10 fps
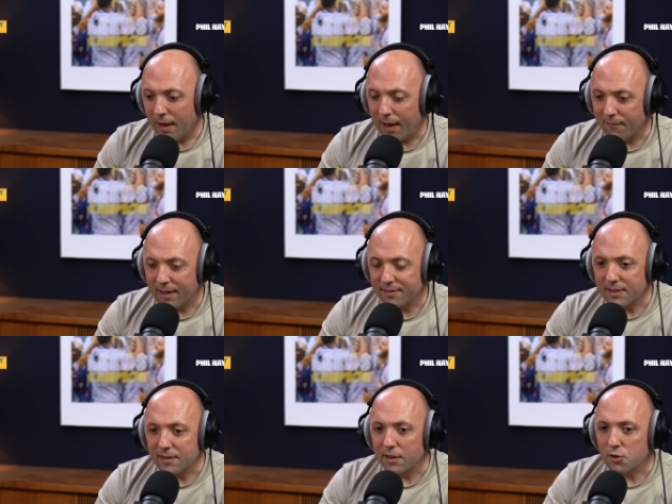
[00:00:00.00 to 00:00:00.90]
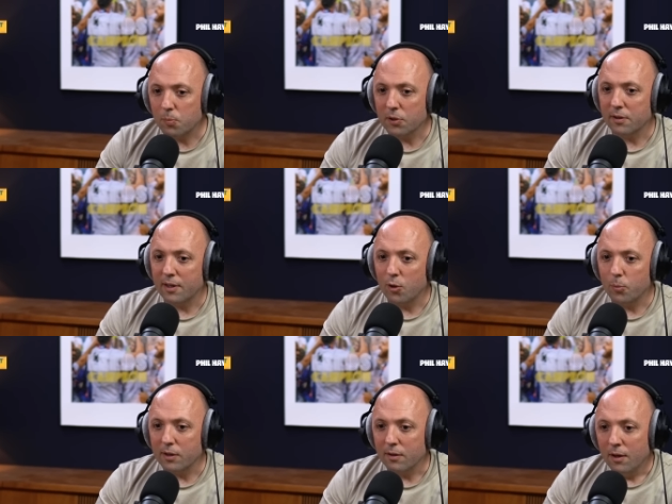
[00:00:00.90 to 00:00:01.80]
I think against Burton
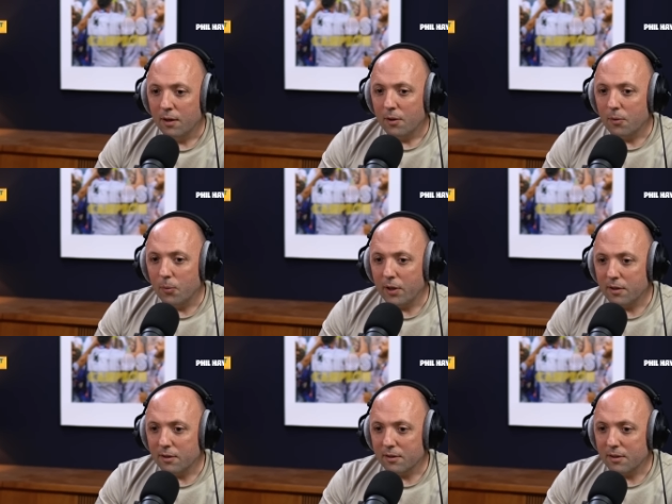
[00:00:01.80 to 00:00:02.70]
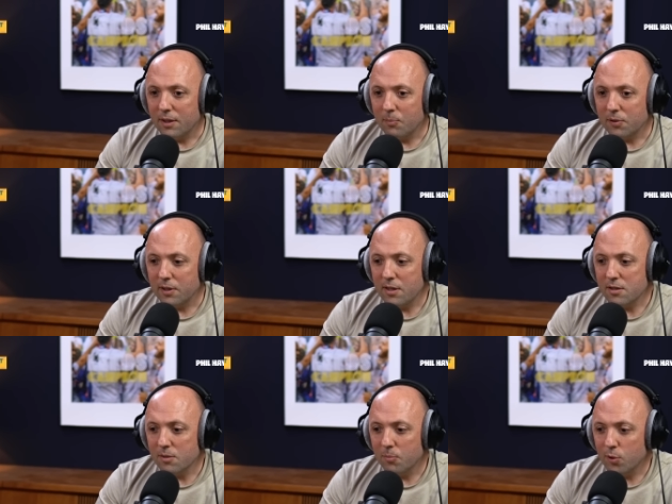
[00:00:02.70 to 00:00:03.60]
Albion, where he
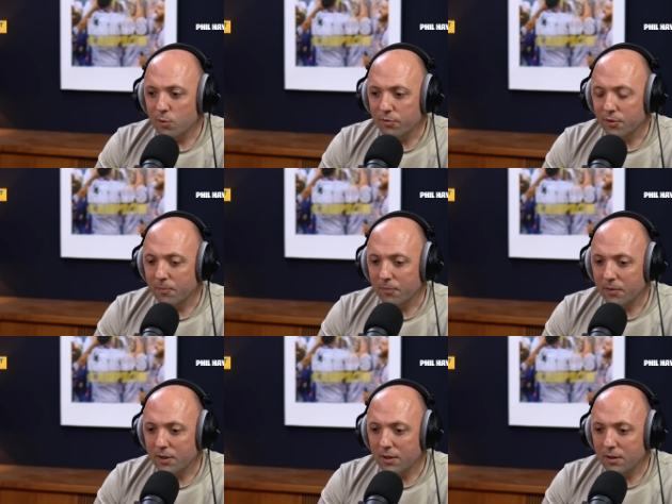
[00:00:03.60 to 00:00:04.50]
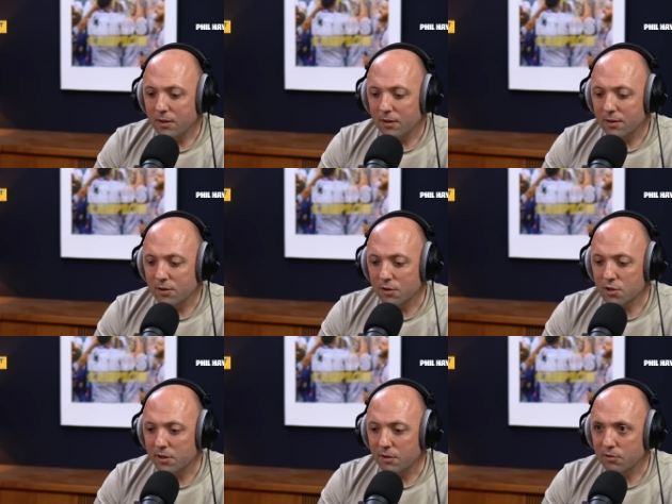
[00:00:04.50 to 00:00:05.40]
plays a ball from the
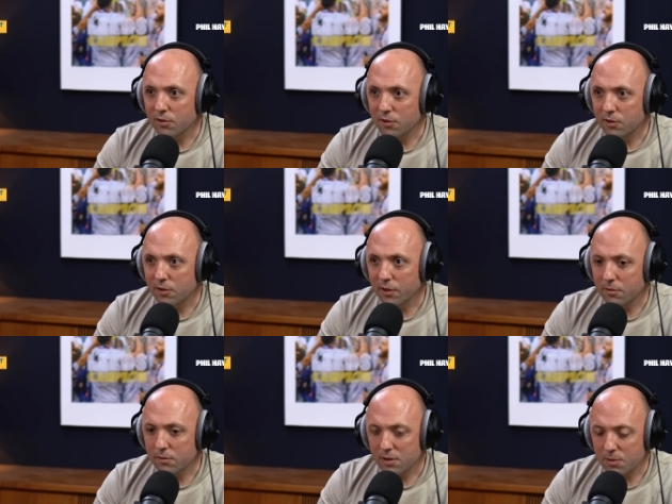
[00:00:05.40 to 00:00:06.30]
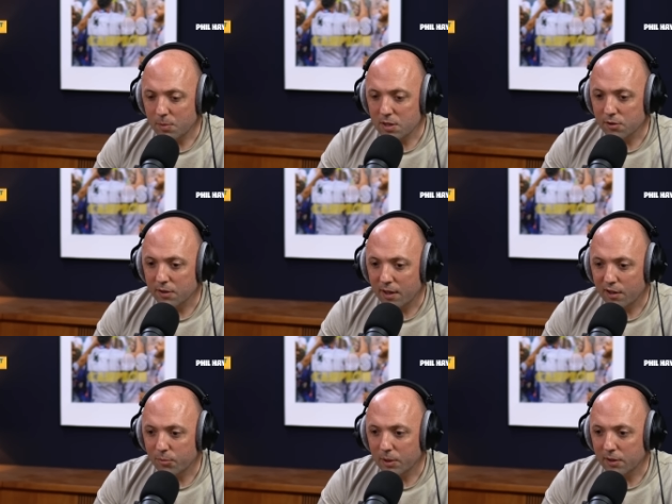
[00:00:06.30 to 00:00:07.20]
touchline in front of the dugout. He's basically on the
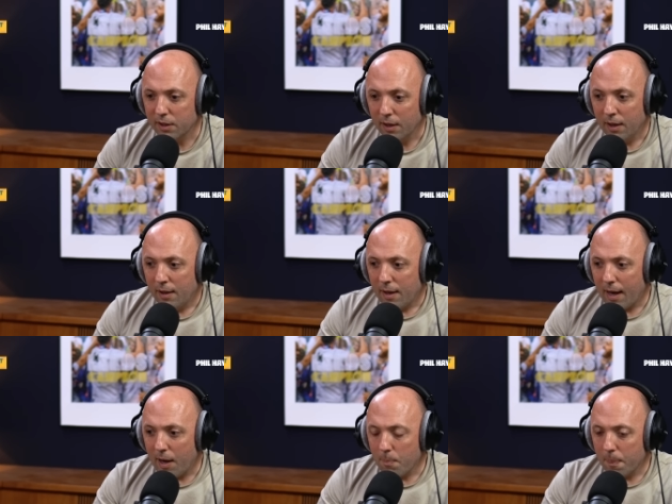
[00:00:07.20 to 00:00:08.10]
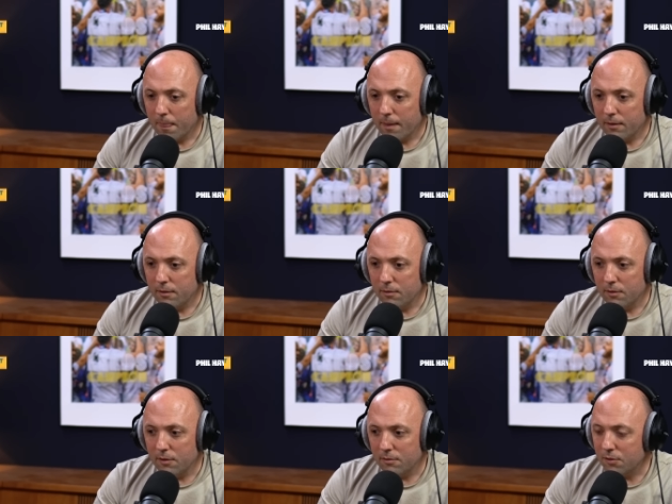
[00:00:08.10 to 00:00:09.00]
halfway line.
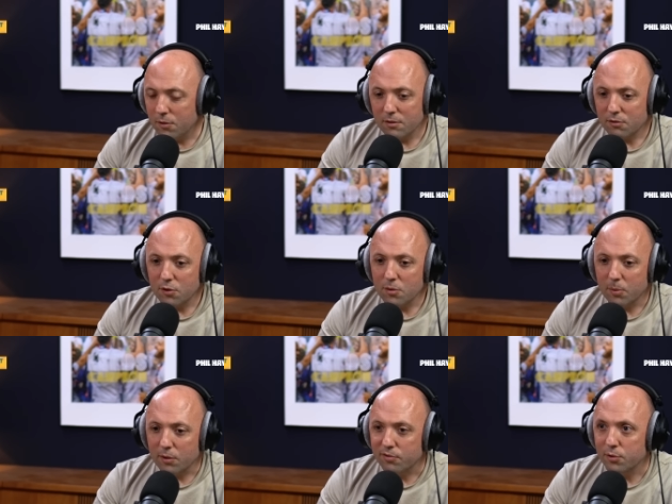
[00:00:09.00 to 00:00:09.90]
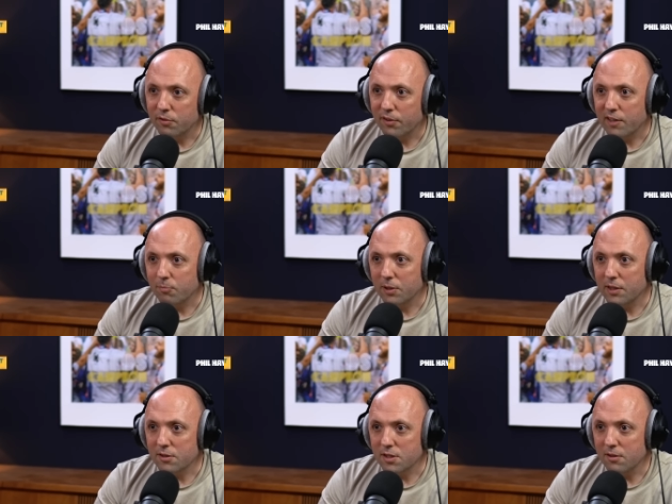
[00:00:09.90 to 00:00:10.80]
Through about 4 or 5
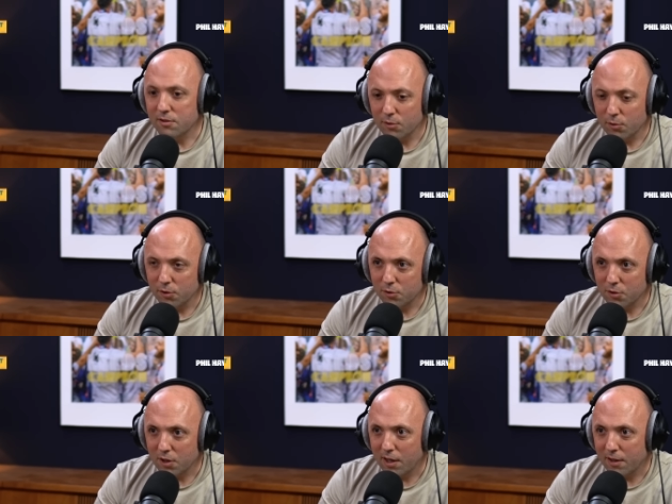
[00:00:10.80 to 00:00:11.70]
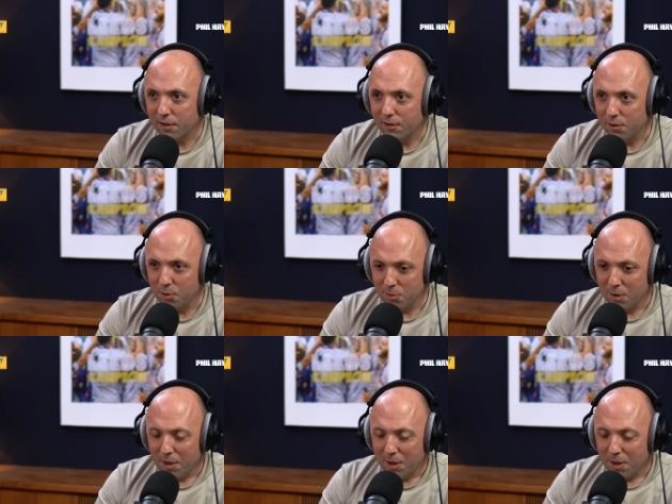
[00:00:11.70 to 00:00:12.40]
players into the run of Ducara, who,